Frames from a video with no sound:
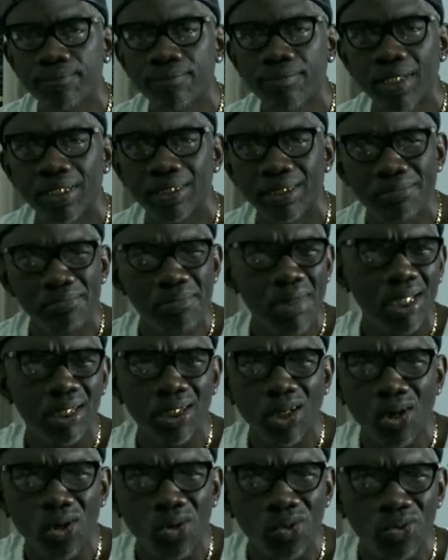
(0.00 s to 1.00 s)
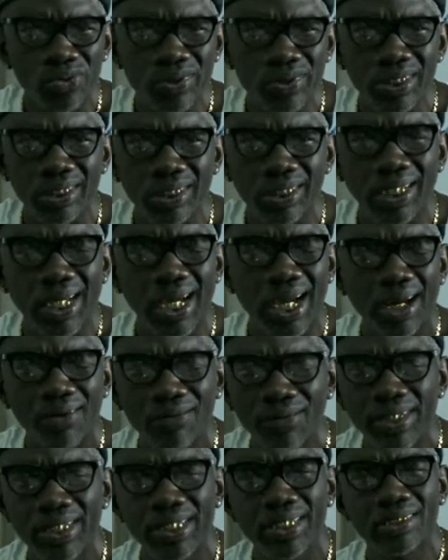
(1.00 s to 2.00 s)
LaMelos and
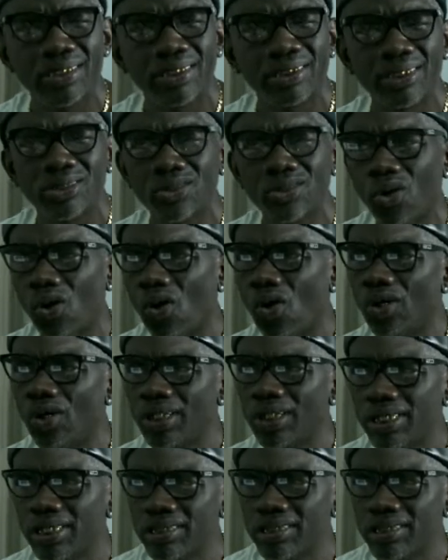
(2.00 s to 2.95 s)
Kyrie's and just all these